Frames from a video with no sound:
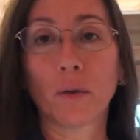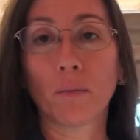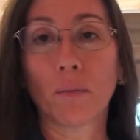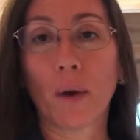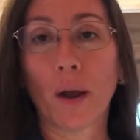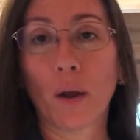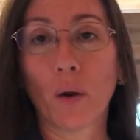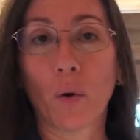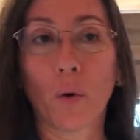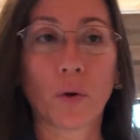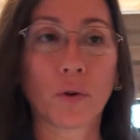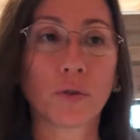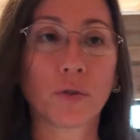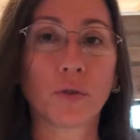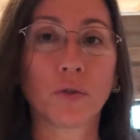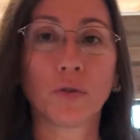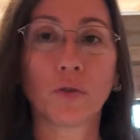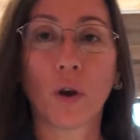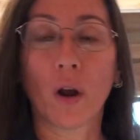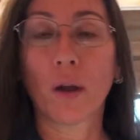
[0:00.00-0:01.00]
my
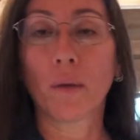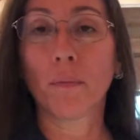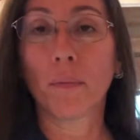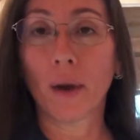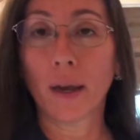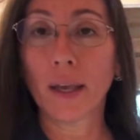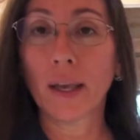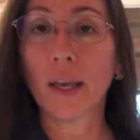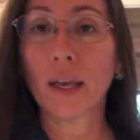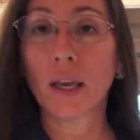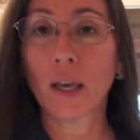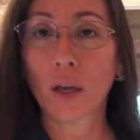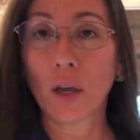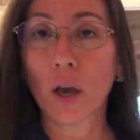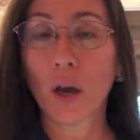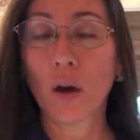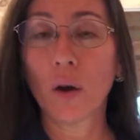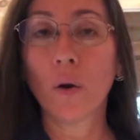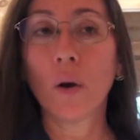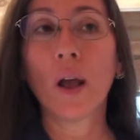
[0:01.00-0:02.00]
horse-drawn buggy and
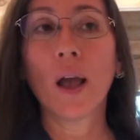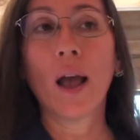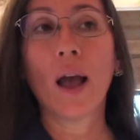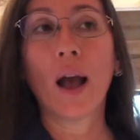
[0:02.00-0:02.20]
go.